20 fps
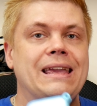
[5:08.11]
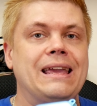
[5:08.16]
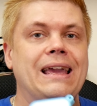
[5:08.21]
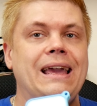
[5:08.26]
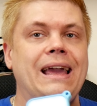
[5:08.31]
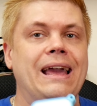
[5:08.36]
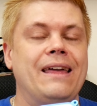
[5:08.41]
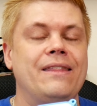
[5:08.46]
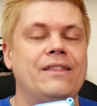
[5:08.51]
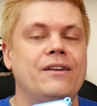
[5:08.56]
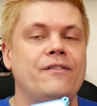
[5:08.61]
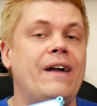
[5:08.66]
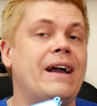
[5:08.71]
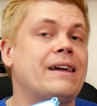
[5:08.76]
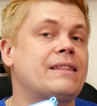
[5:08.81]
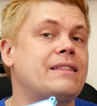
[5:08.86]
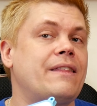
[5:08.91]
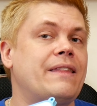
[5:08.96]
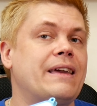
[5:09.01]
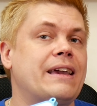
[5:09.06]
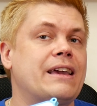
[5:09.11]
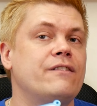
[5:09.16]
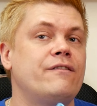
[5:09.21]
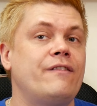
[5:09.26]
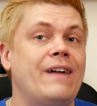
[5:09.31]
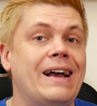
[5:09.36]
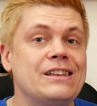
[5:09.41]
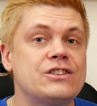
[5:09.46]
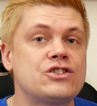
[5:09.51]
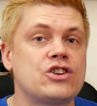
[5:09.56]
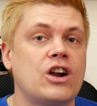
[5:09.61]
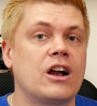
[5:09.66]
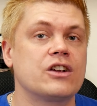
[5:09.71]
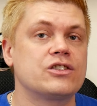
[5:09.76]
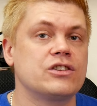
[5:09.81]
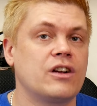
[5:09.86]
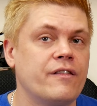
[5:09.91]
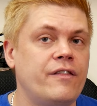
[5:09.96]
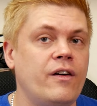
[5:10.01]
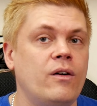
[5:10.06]
and the fact that they can fast
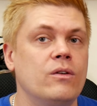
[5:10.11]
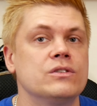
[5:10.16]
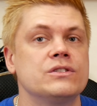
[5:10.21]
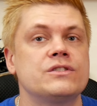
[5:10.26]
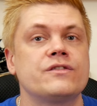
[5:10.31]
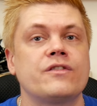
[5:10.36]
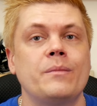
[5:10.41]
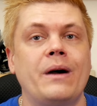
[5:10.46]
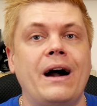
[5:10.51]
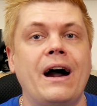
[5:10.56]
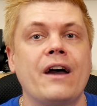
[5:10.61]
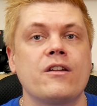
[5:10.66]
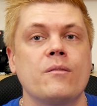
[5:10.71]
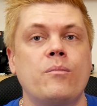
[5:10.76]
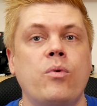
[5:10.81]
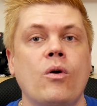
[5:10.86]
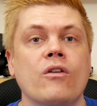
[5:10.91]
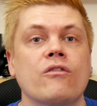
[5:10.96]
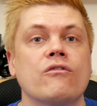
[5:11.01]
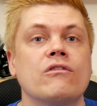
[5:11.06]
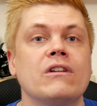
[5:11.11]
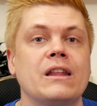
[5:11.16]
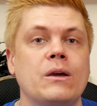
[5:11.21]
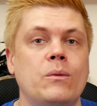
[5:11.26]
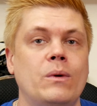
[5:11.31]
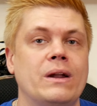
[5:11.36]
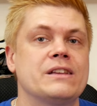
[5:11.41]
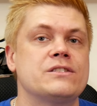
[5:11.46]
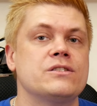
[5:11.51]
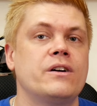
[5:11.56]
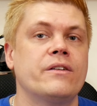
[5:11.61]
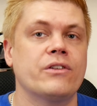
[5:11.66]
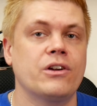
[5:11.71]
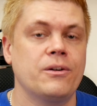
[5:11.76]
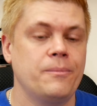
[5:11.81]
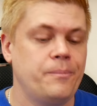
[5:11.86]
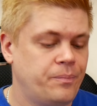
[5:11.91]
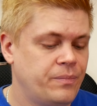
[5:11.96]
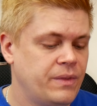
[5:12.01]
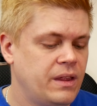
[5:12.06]
charge our phones from either port really won us over.